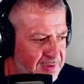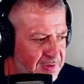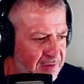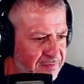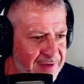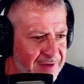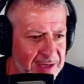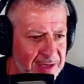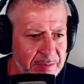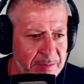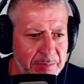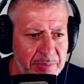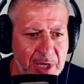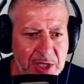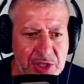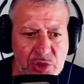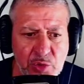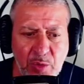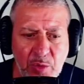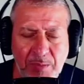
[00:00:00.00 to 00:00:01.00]
In fact,
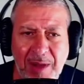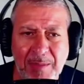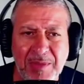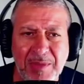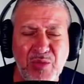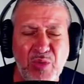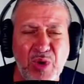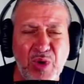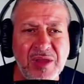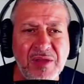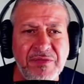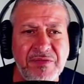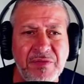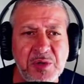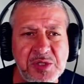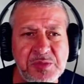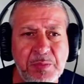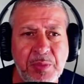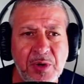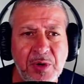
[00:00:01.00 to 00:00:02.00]
Bud, you were probably one of the
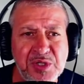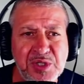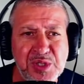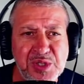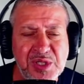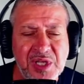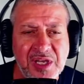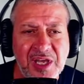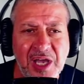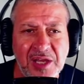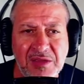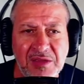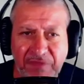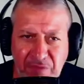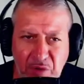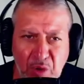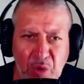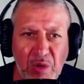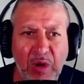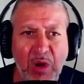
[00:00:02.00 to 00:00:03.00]
first persons that got the
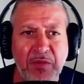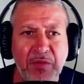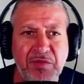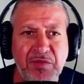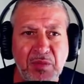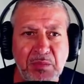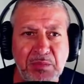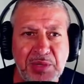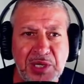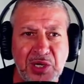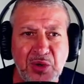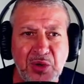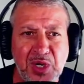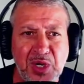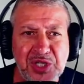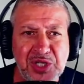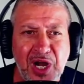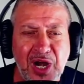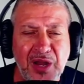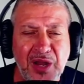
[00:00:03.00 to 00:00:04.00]
phone call from Peter
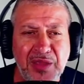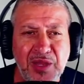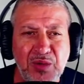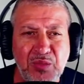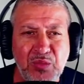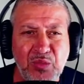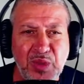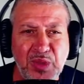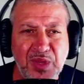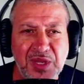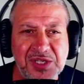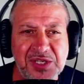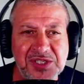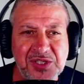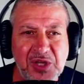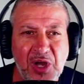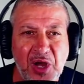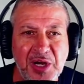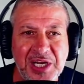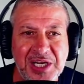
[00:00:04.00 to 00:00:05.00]
and Jonathan when this
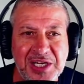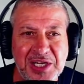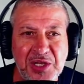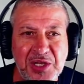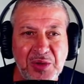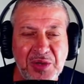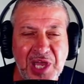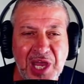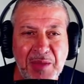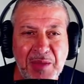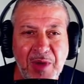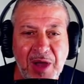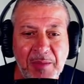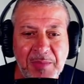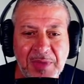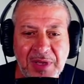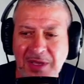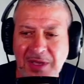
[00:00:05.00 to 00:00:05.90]
Saudi deal came up.